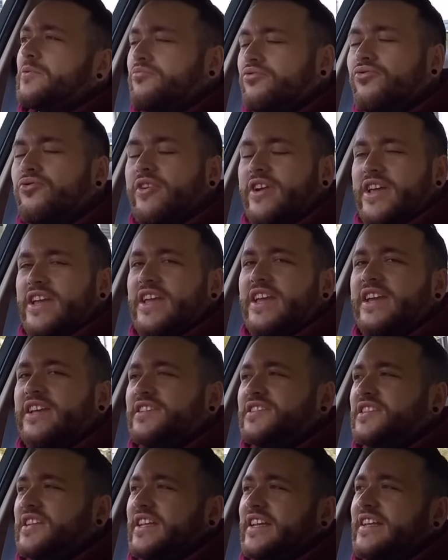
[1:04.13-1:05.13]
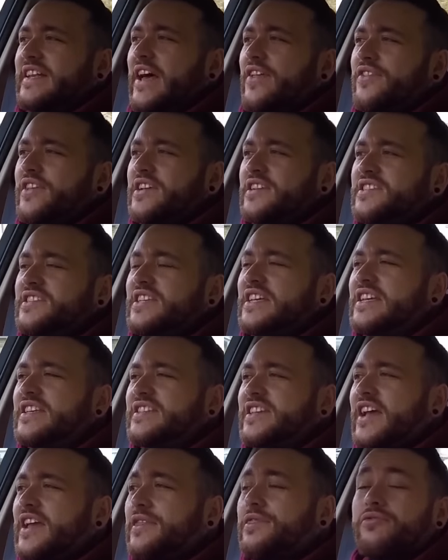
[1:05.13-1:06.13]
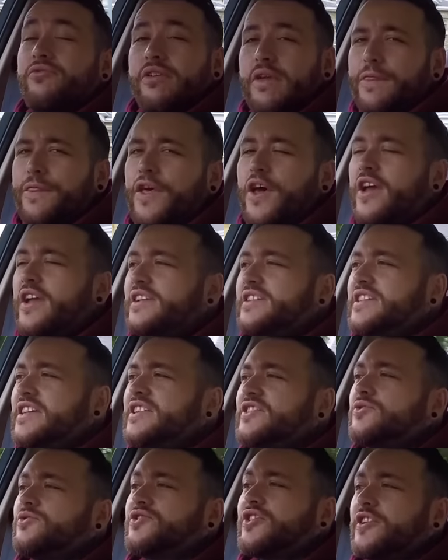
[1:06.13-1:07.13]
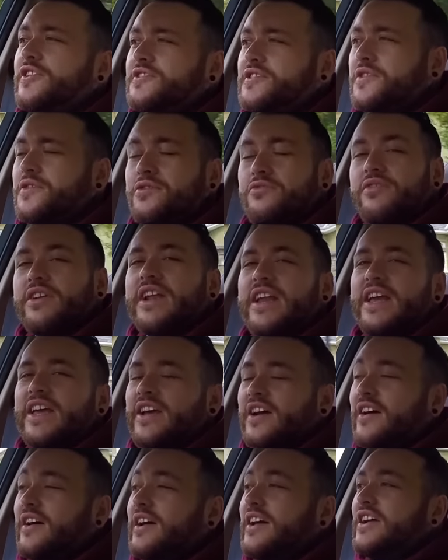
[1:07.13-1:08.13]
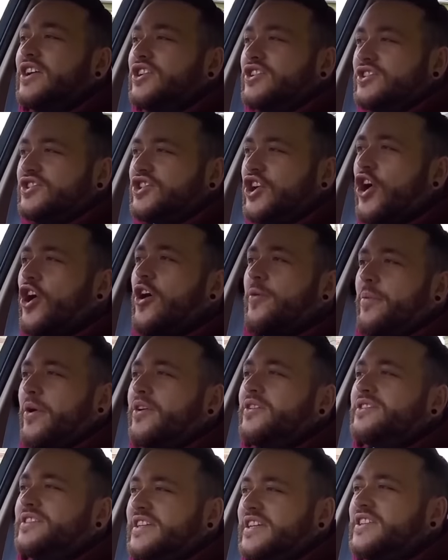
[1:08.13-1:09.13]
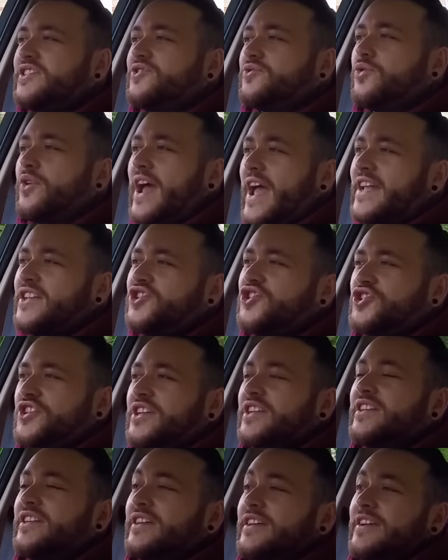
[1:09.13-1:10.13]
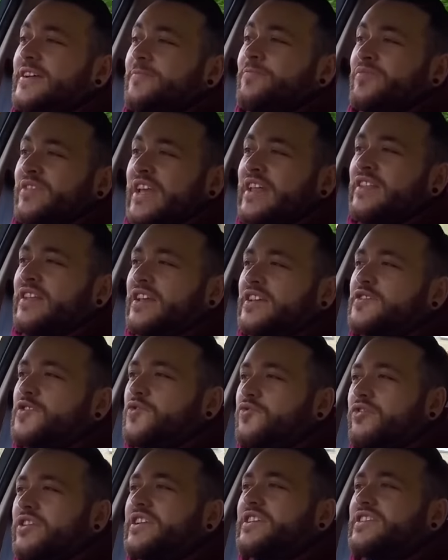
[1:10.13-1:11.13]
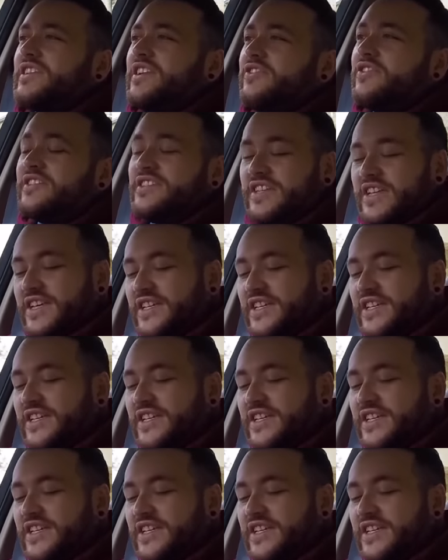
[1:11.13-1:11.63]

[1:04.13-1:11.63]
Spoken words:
pretty easily. Now this is a 330 diesel, so it's a 3-litre turbo diesel engine in this 3 Series. It